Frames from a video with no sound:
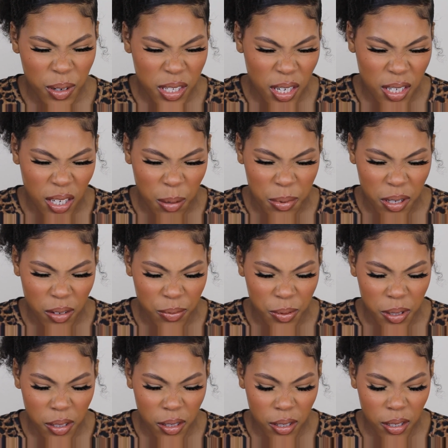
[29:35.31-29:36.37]
did I top it off
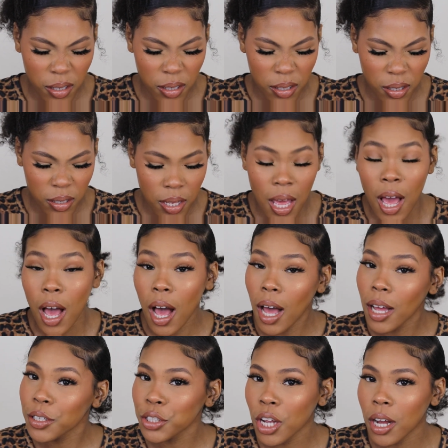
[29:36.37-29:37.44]
with?
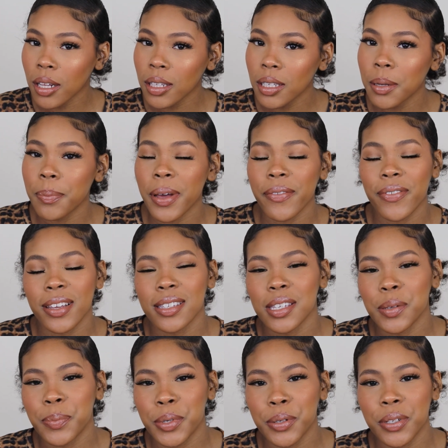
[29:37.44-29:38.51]
Hot Chocolate by
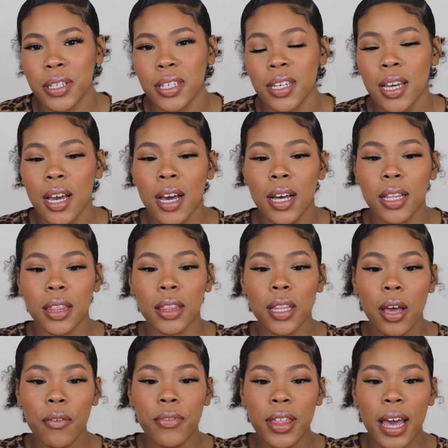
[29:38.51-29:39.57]
Fenty Beauty.
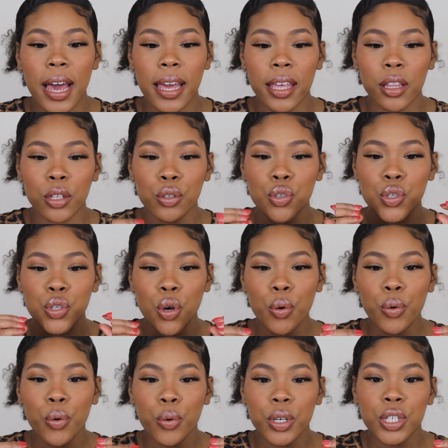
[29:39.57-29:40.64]
Love that. It looks so
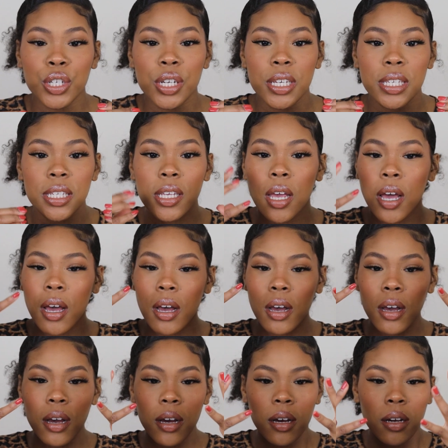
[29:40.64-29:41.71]
gorgeous.
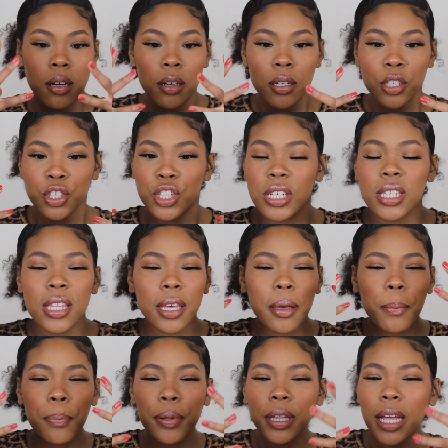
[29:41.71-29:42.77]
Just the
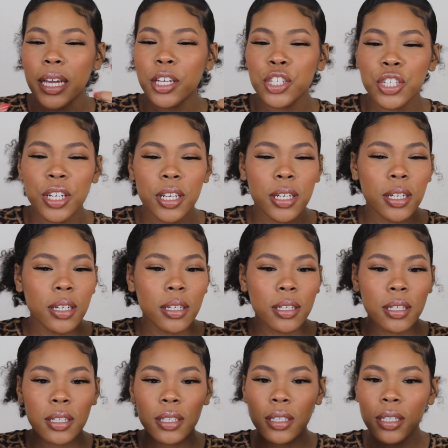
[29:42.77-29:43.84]
complexion
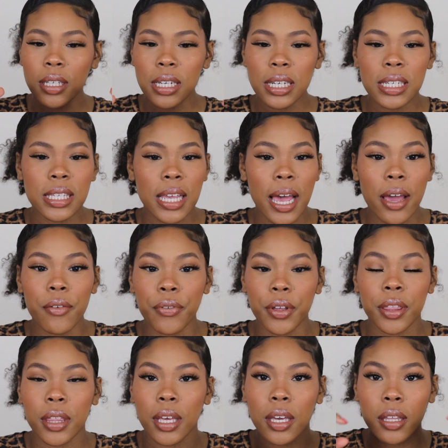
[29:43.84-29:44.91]
is
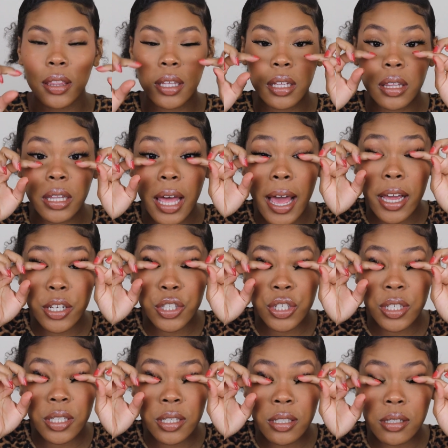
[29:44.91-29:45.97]
everything. The
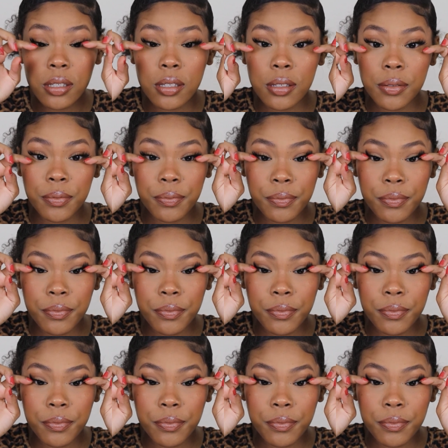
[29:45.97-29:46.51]
lashes,